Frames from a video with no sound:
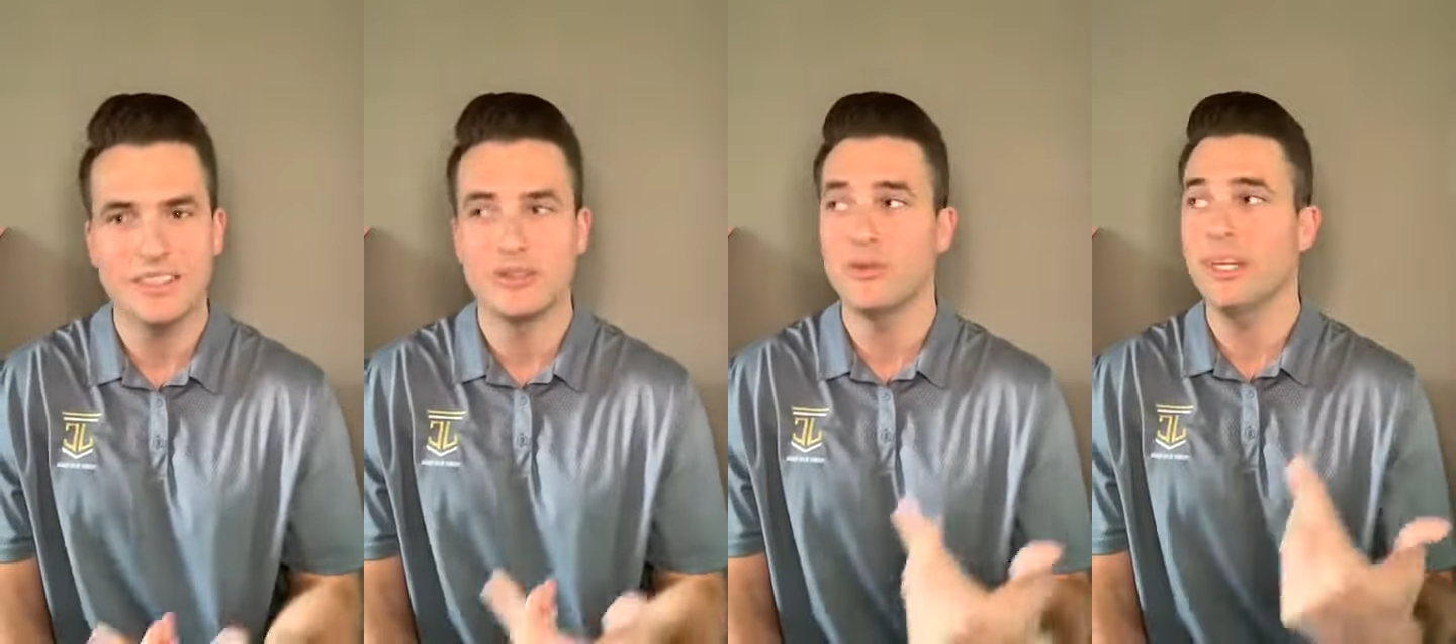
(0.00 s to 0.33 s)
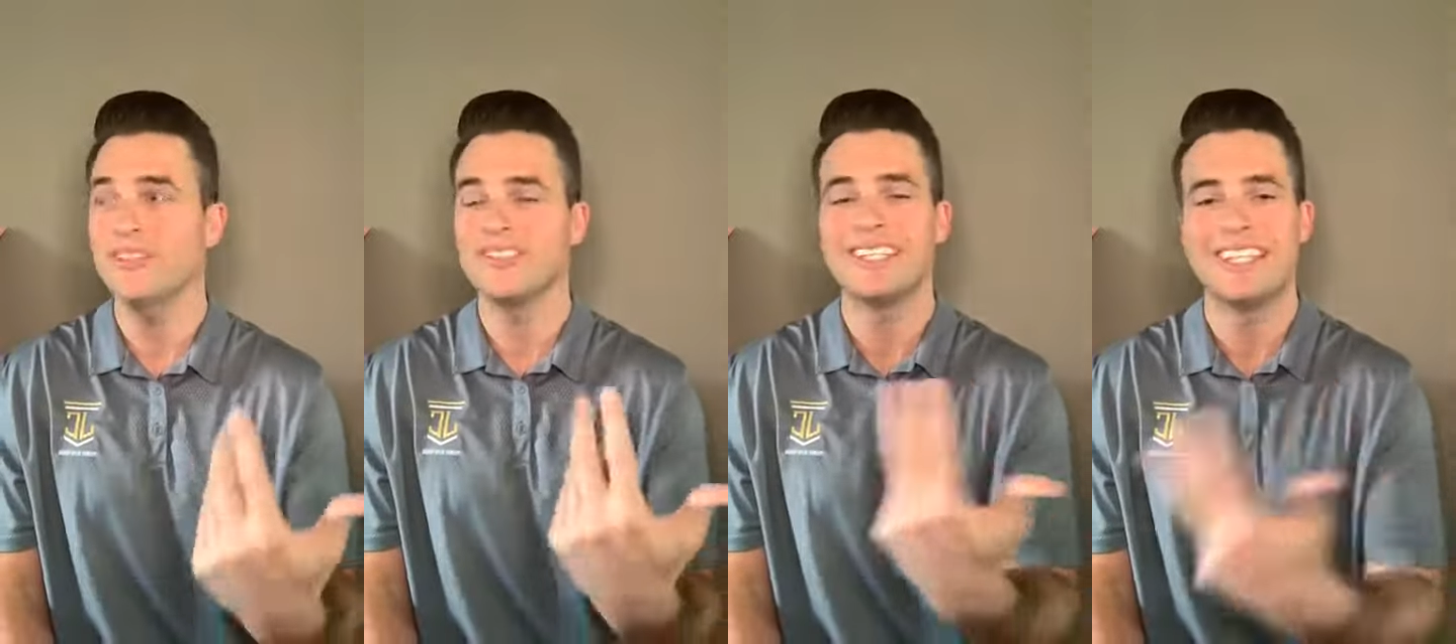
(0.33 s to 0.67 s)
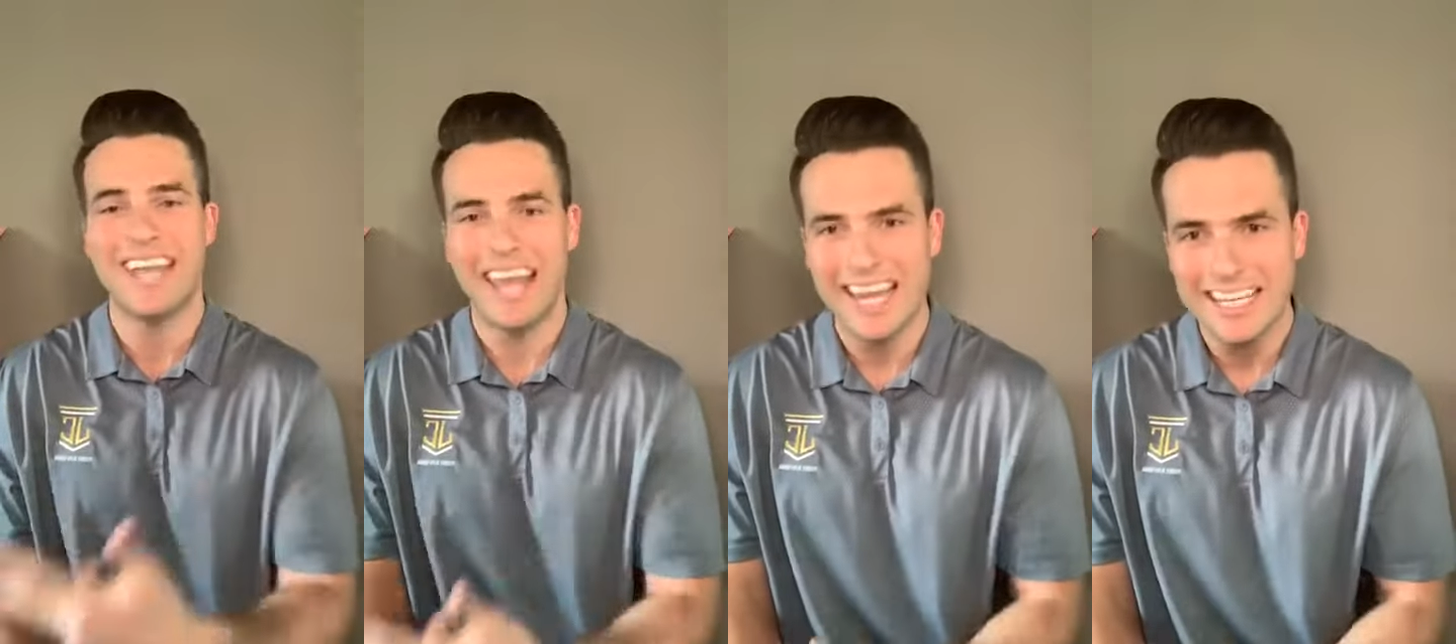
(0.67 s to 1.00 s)

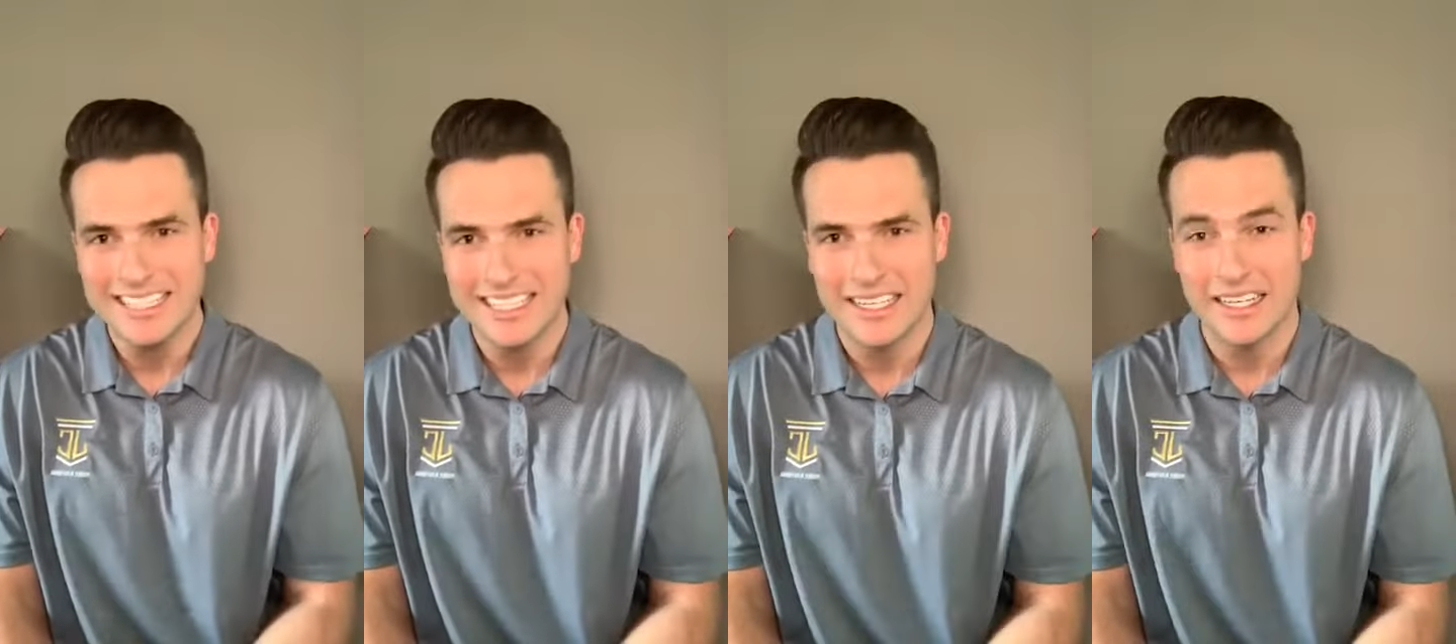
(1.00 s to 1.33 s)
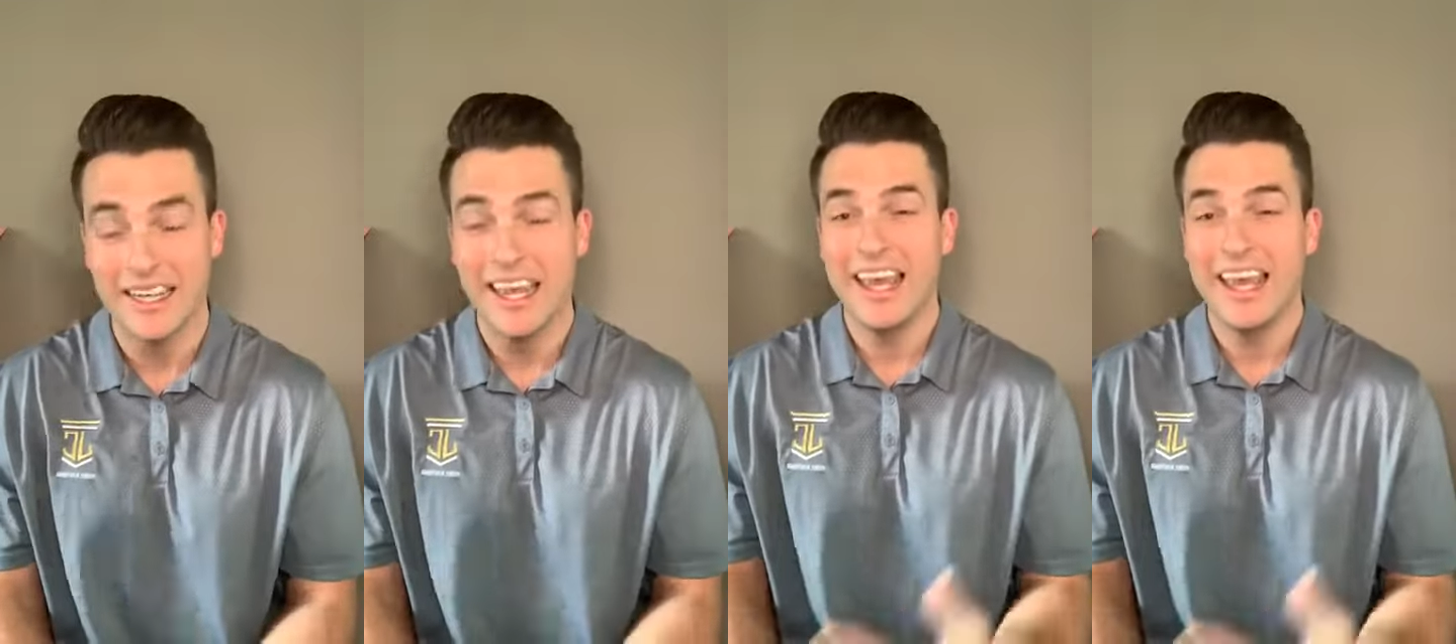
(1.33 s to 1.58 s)
2018.